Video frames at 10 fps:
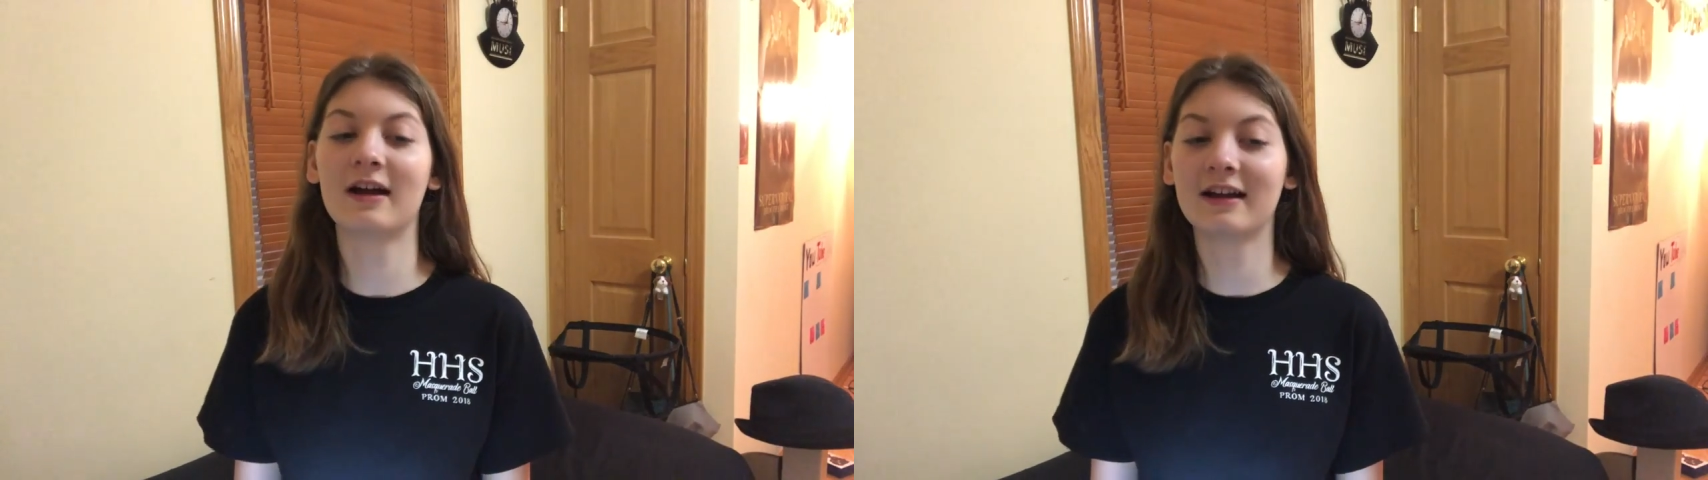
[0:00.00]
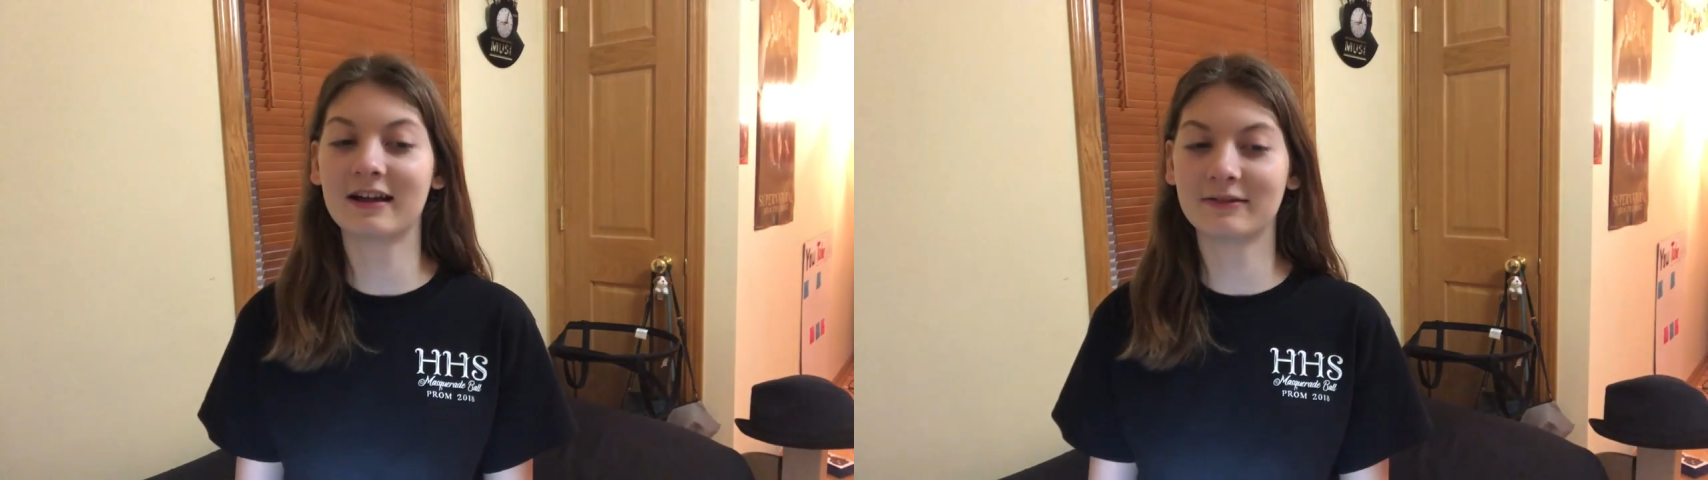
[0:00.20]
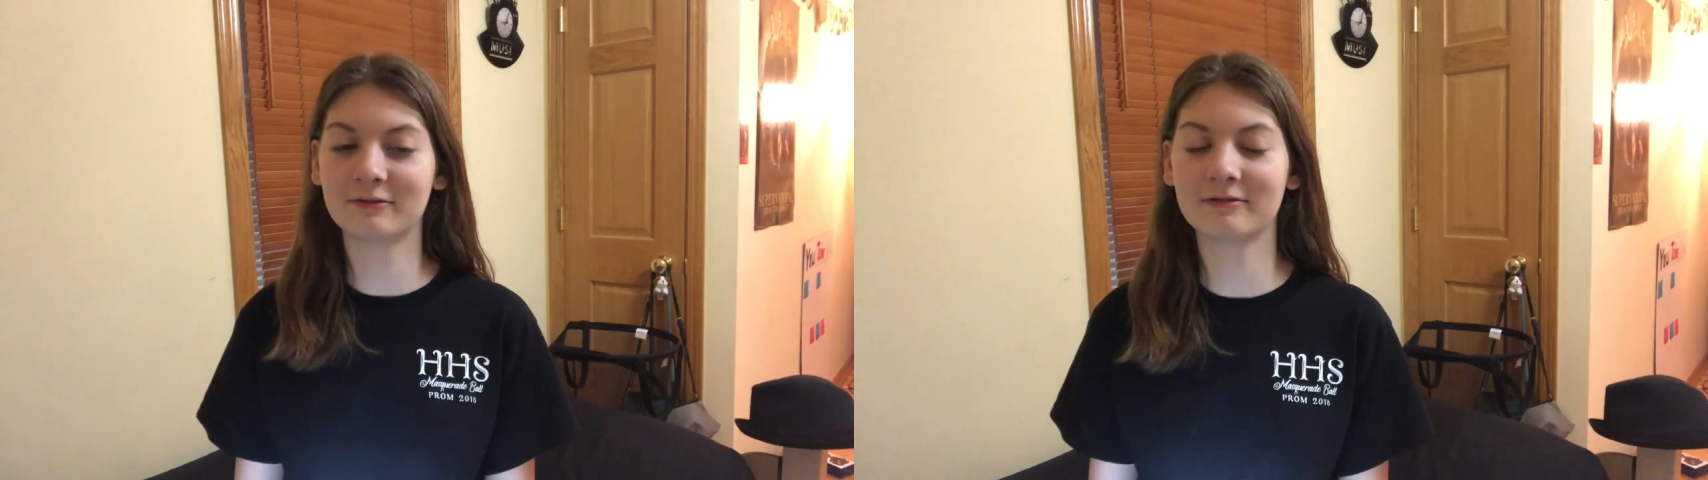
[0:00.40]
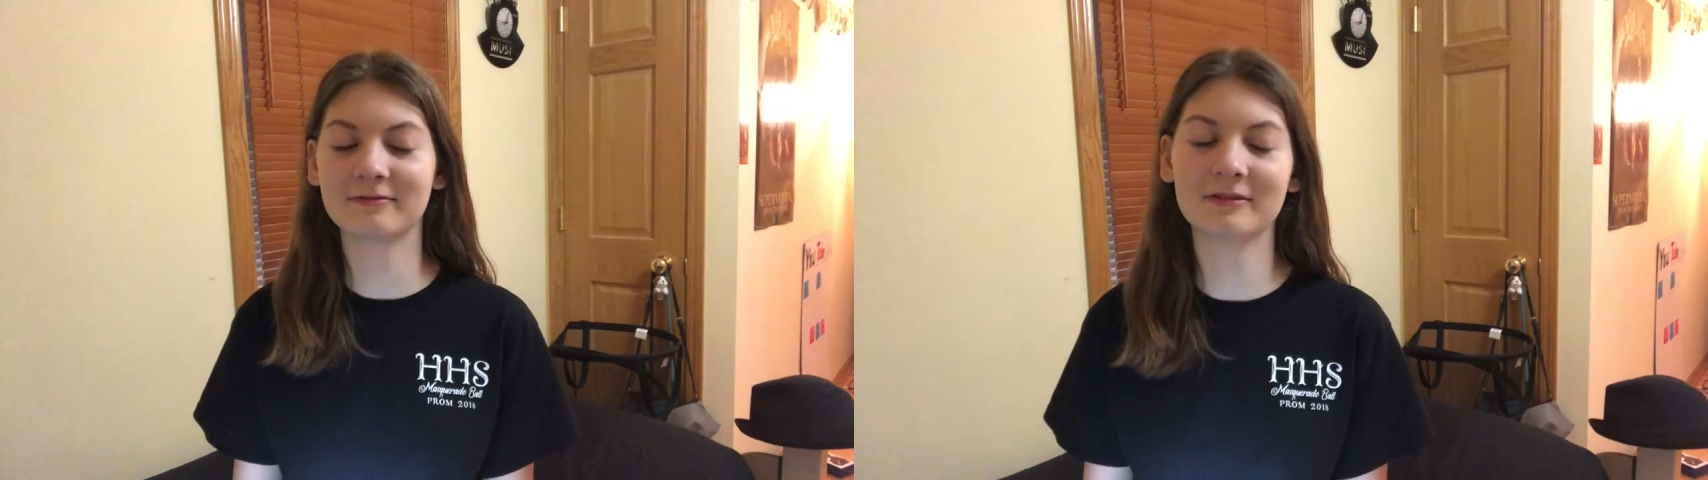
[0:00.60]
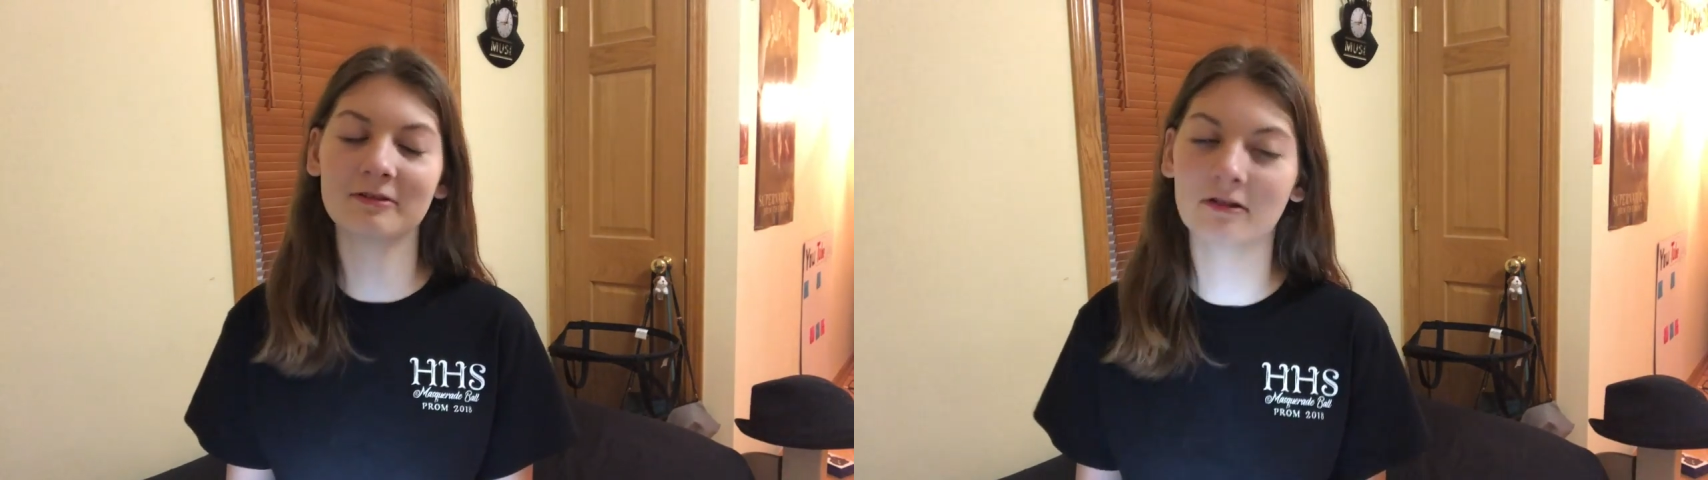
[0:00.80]
I have
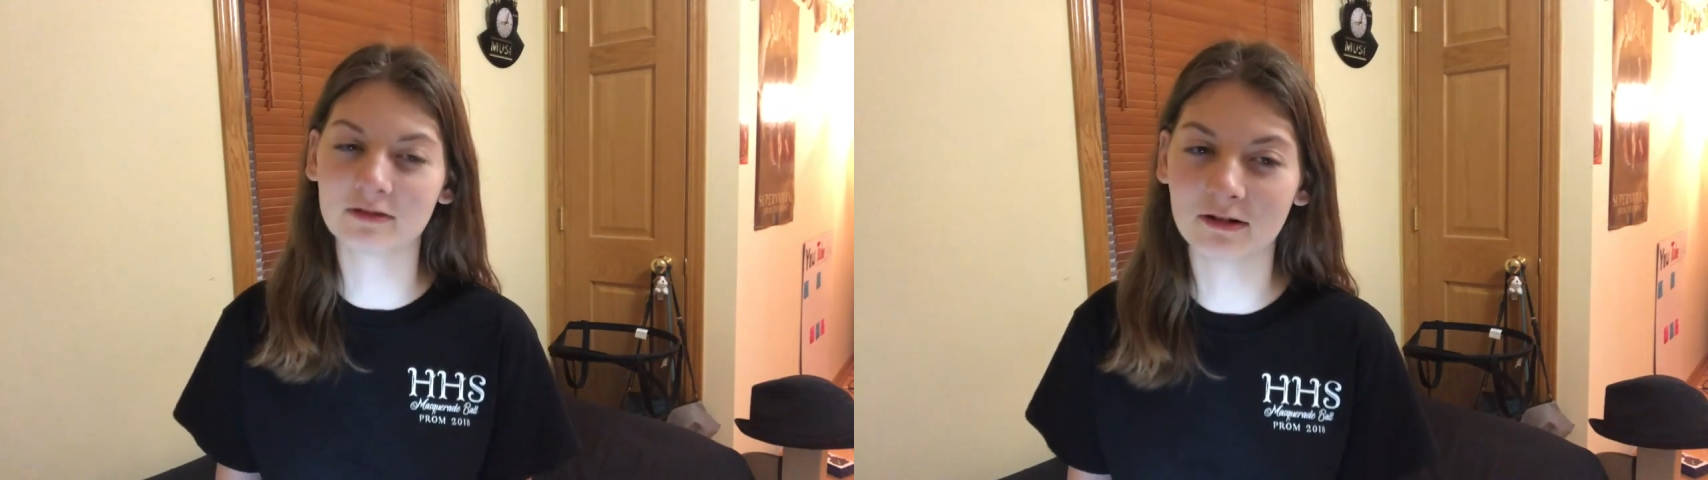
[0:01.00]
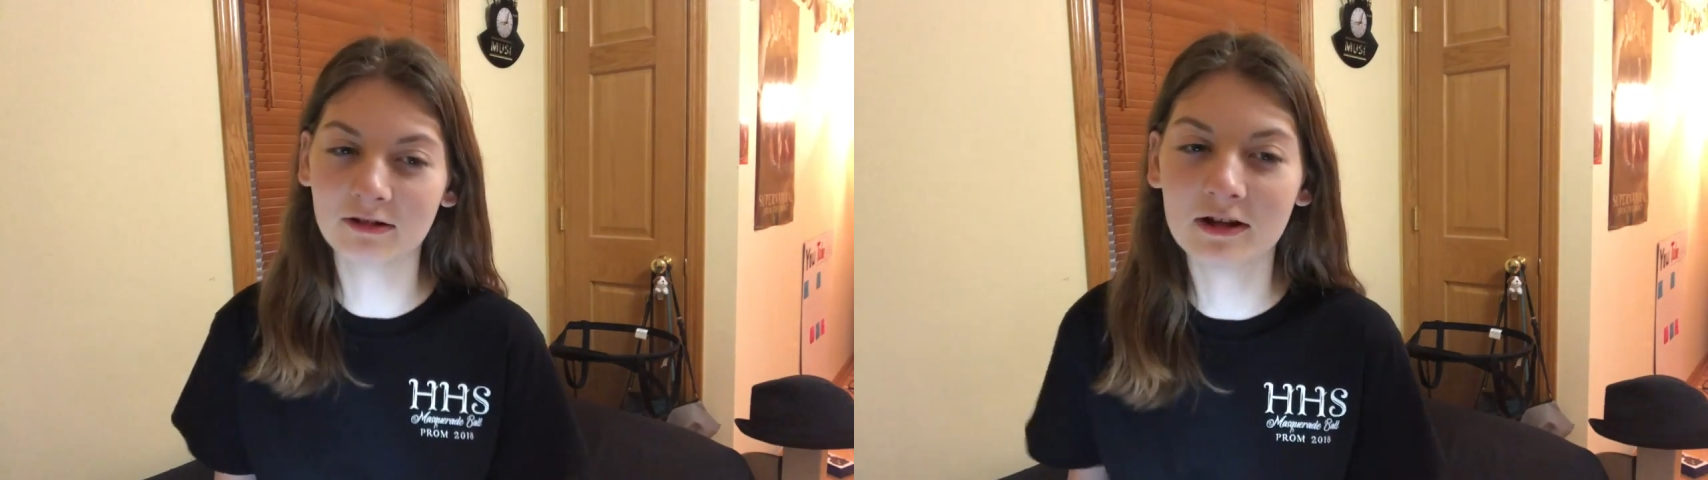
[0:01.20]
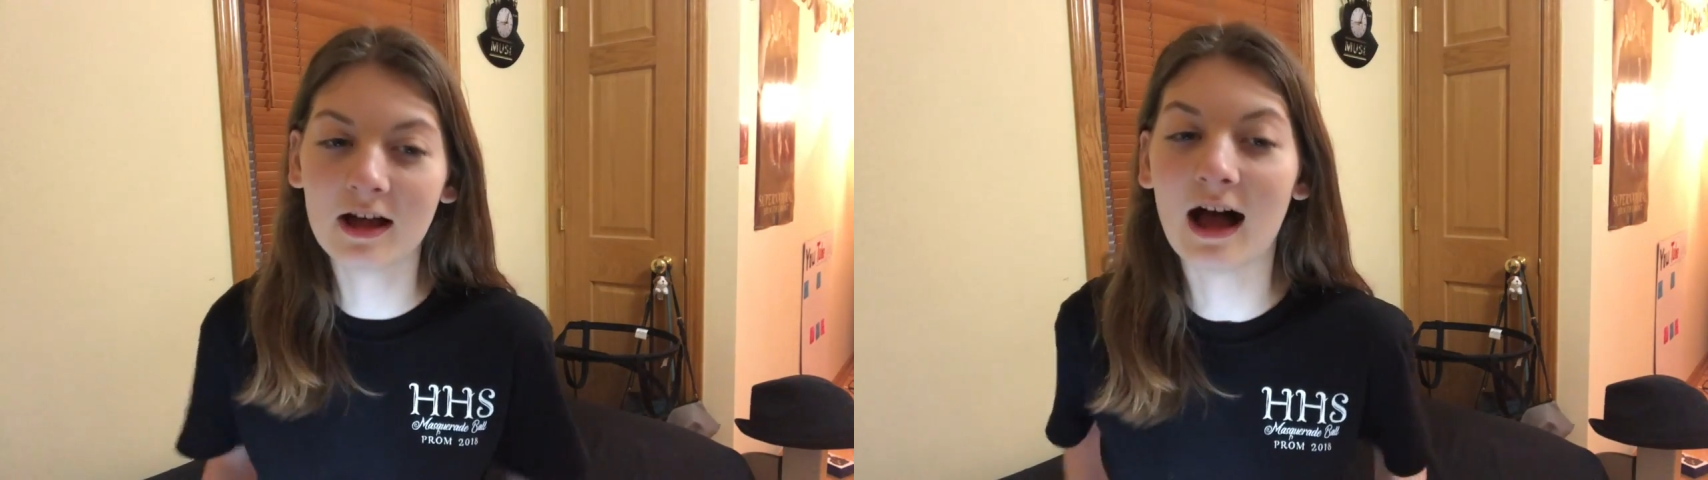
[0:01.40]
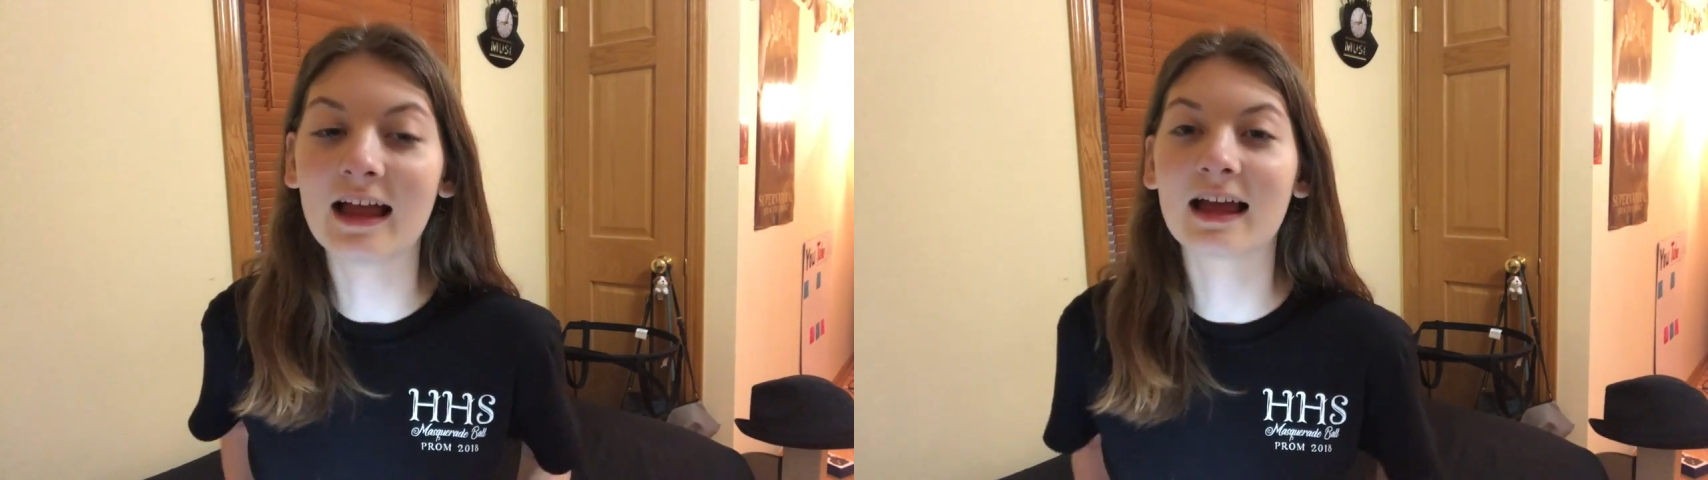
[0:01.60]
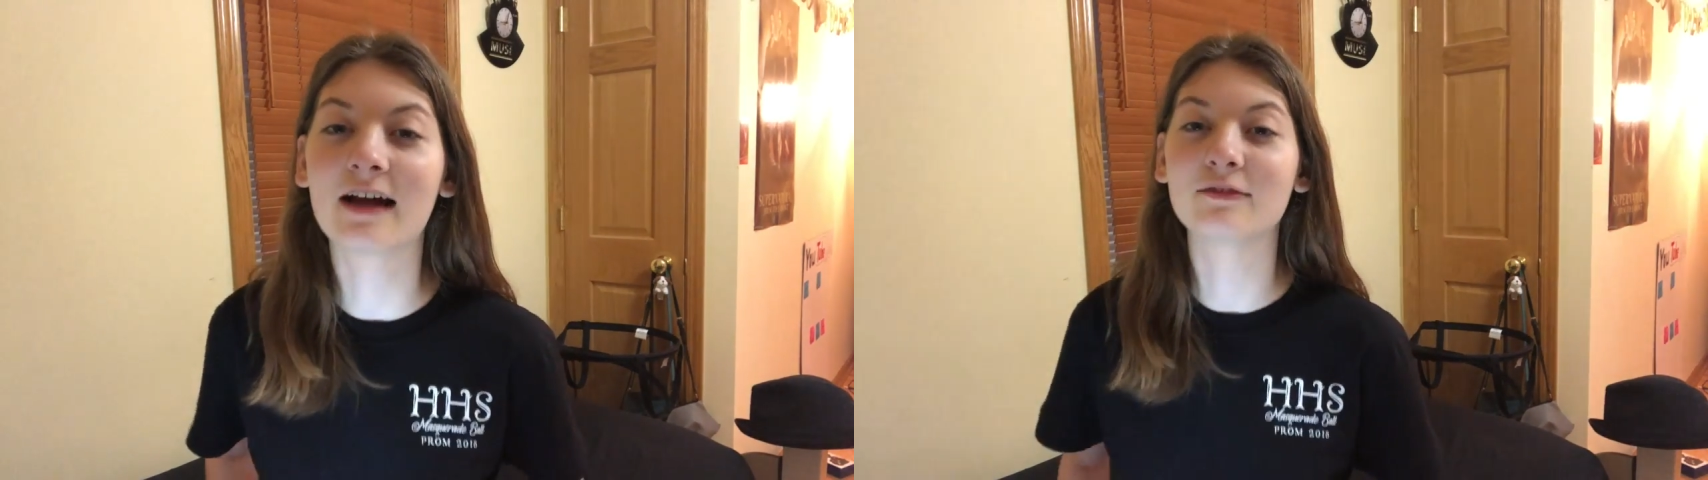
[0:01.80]

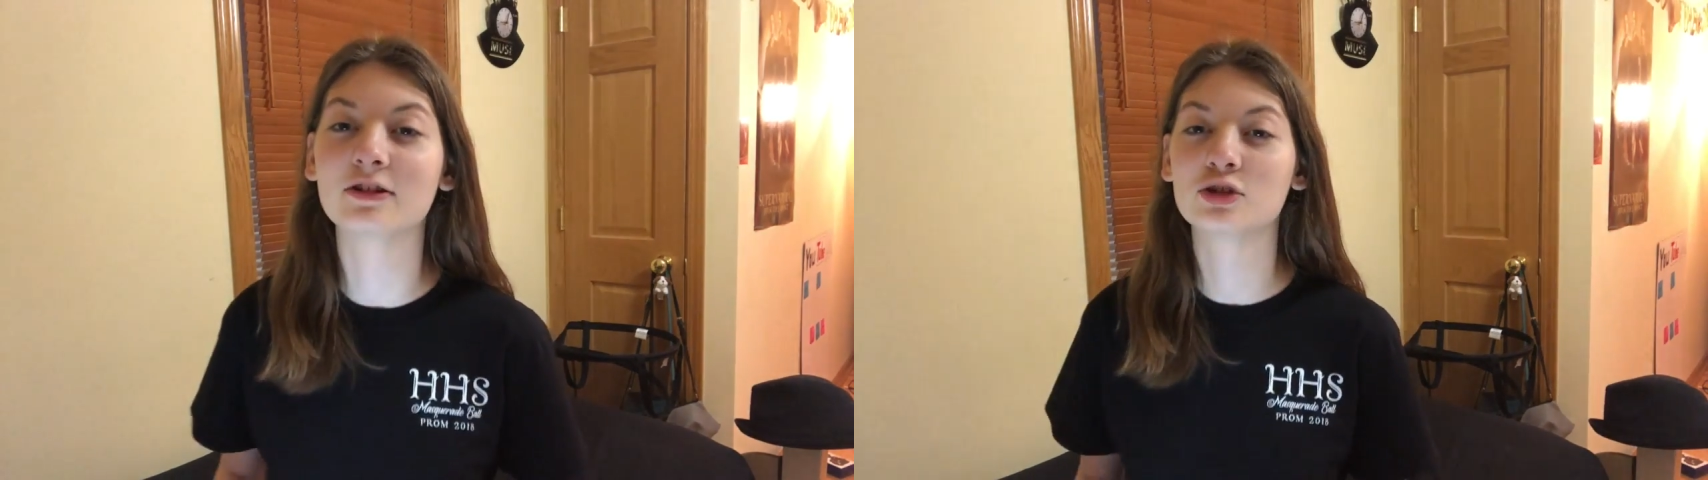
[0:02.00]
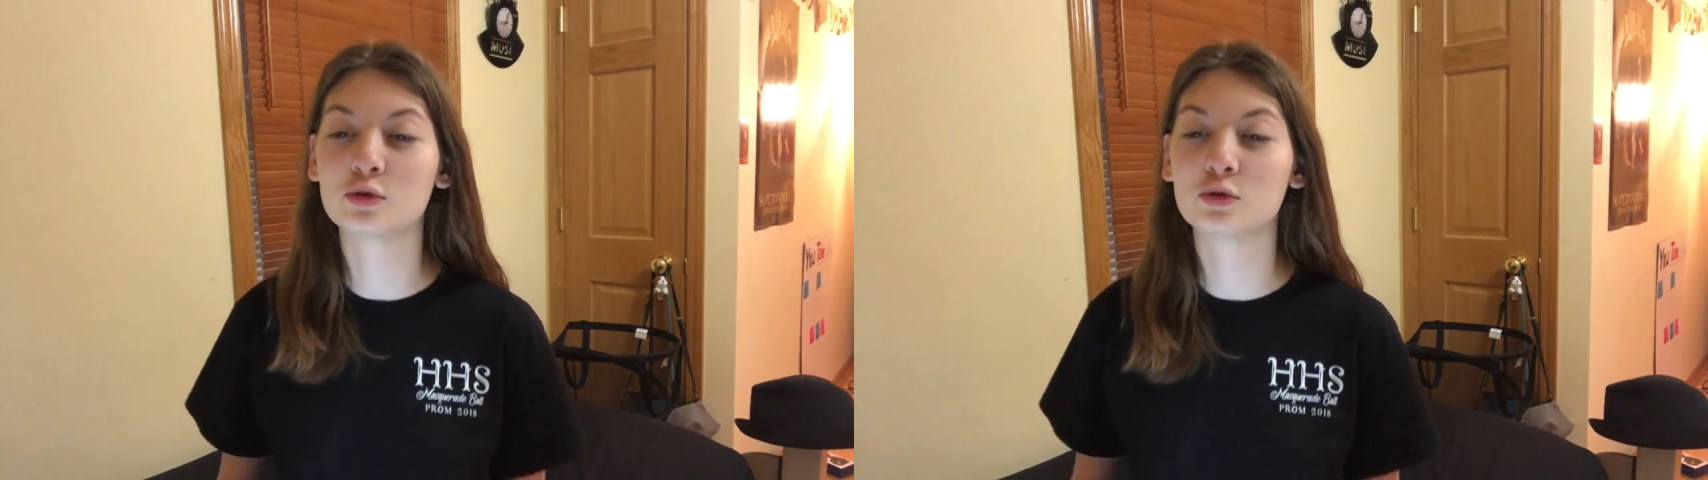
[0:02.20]
a